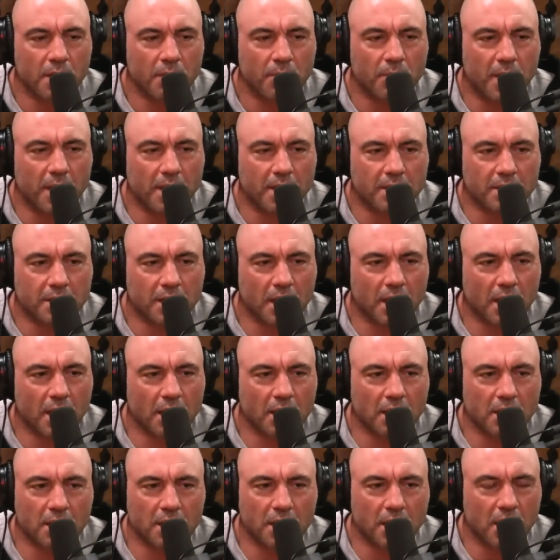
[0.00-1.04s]
based
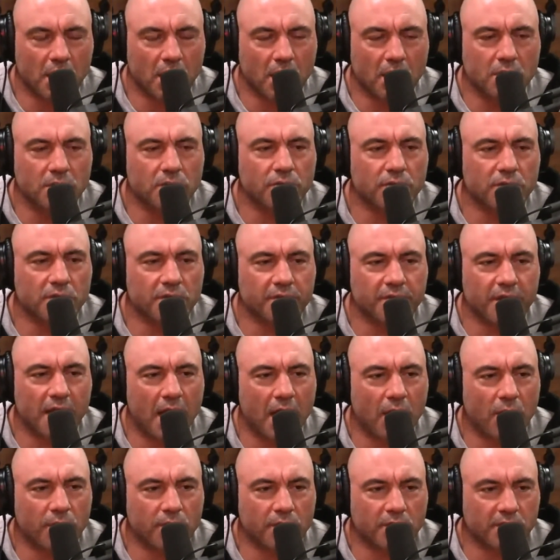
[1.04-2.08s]
on the hundreds of
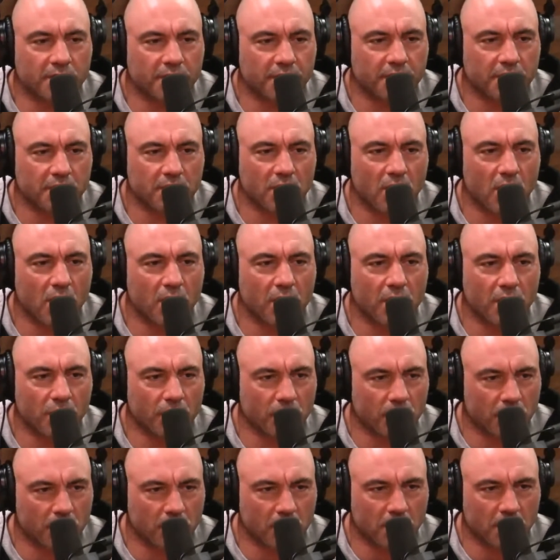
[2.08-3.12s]
hours of his audio
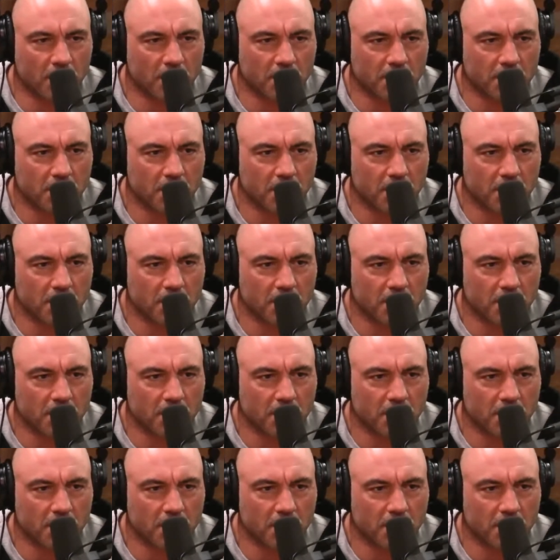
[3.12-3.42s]
recordings.